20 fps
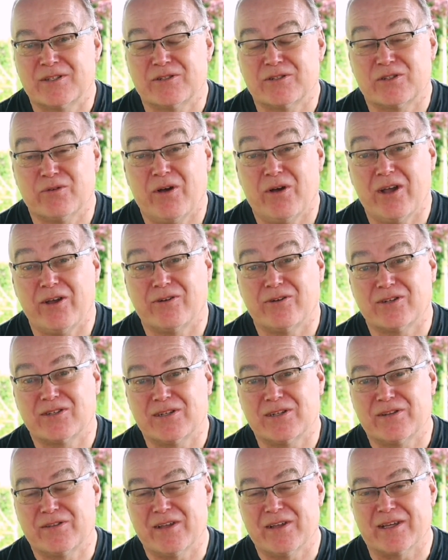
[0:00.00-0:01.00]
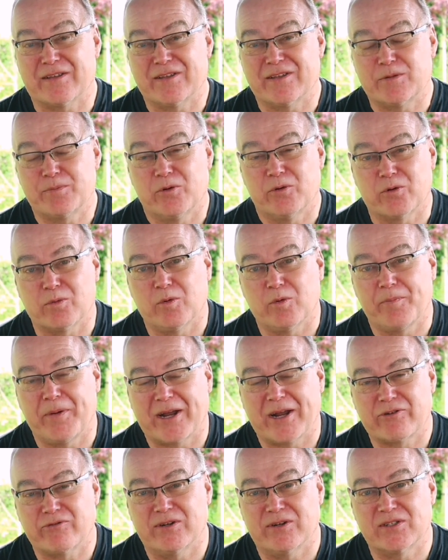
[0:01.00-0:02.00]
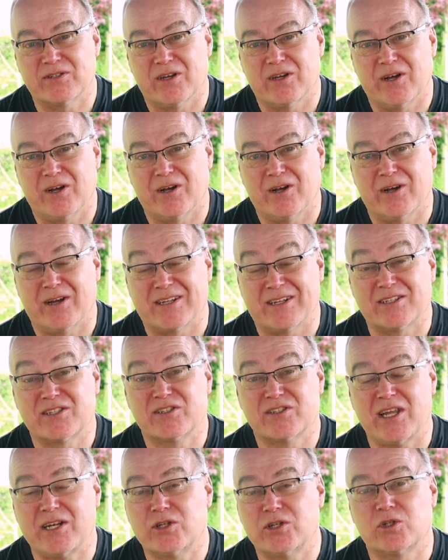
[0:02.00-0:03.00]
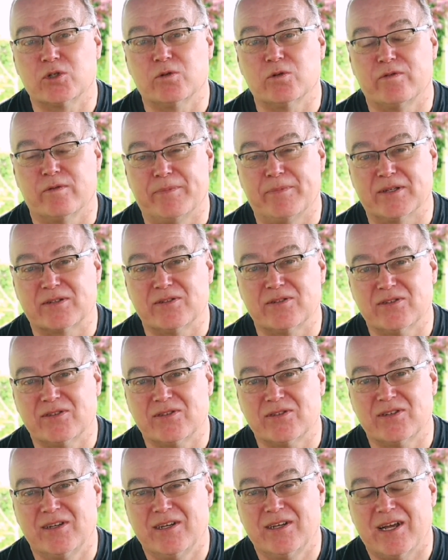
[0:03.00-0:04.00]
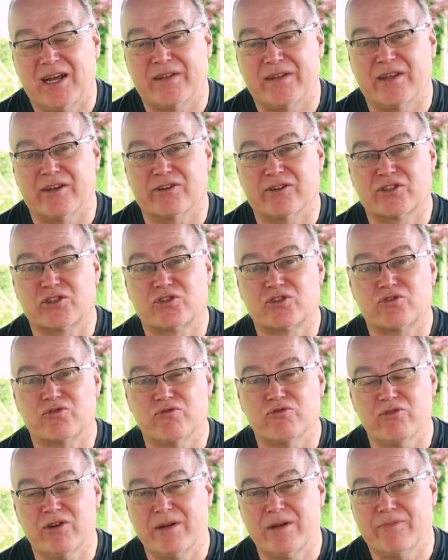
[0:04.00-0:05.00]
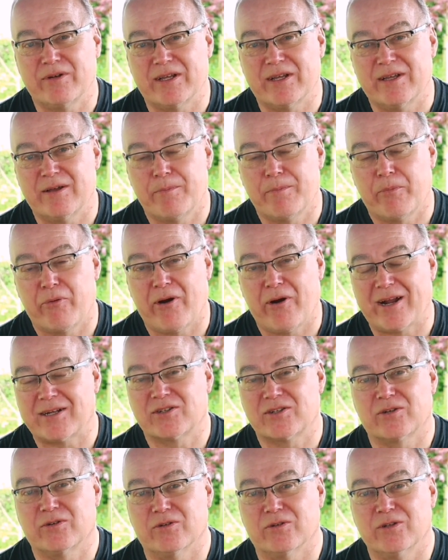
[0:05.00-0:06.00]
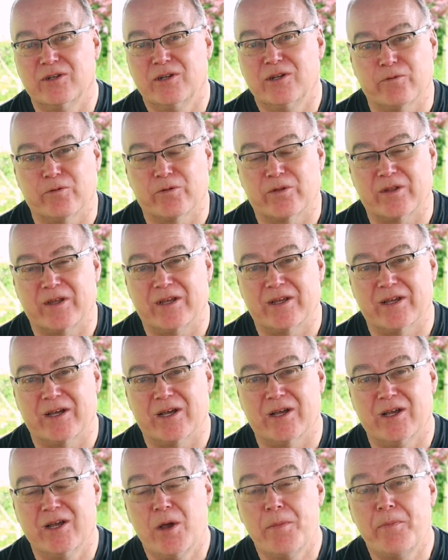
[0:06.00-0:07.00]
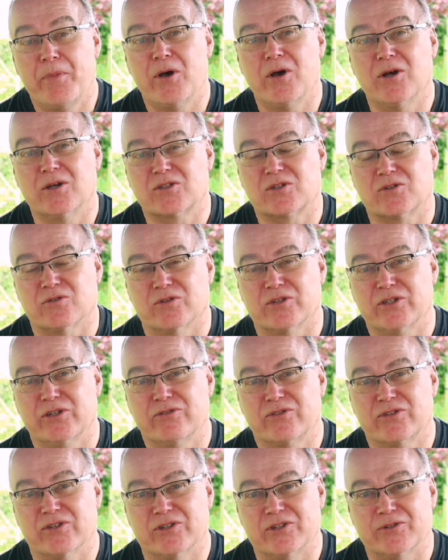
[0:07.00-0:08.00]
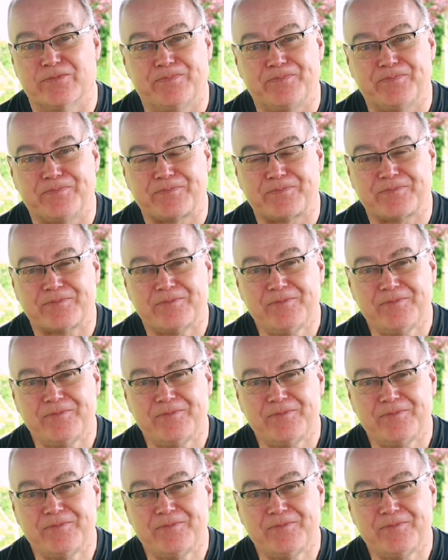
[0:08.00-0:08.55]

So I honestly think these portable batteries are an essential for business and they're extremely practical for the personal usage.